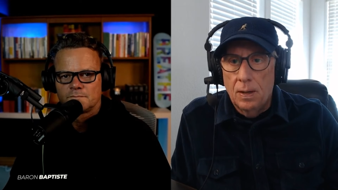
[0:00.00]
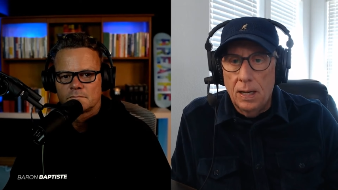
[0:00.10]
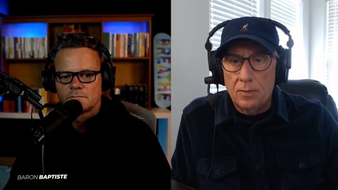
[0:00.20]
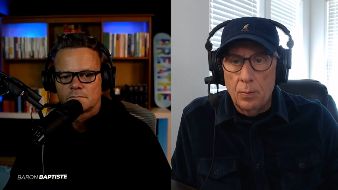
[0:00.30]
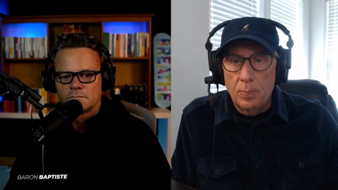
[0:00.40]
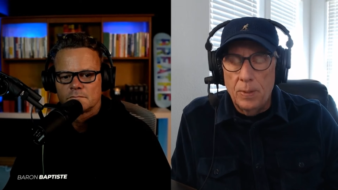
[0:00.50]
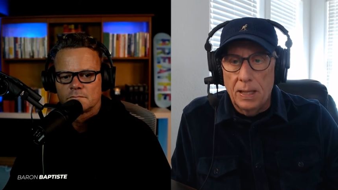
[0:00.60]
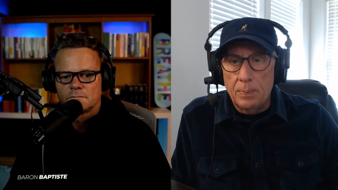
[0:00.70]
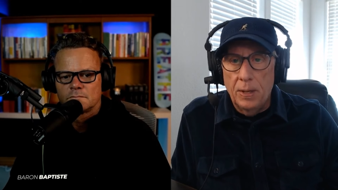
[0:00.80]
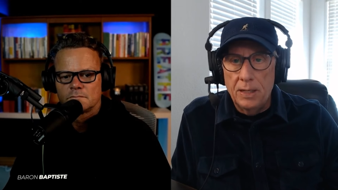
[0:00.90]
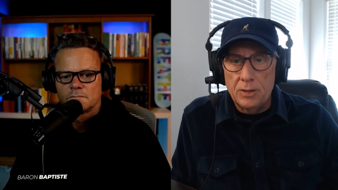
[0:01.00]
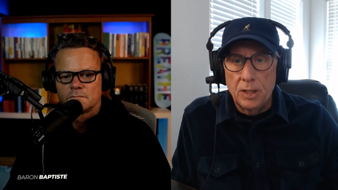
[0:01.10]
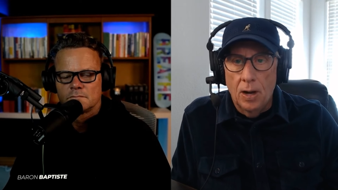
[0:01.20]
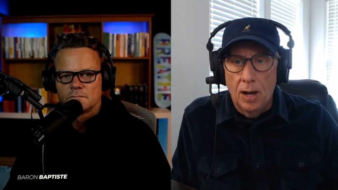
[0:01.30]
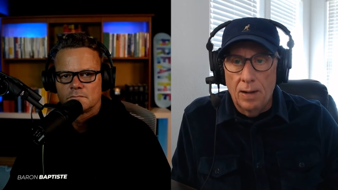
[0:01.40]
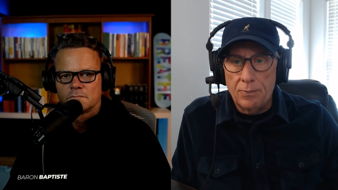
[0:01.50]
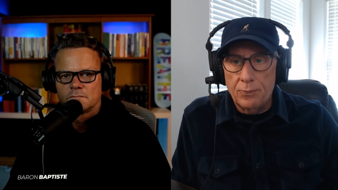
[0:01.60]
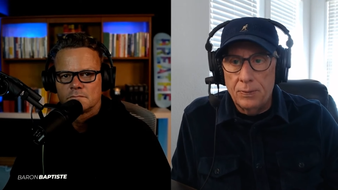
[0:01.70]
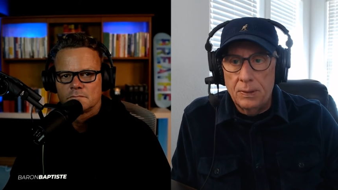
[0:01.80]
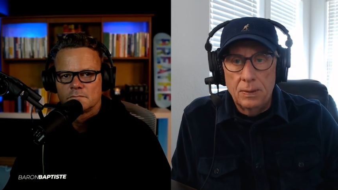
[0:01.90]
Speaker 1: It's, it would be like pinching off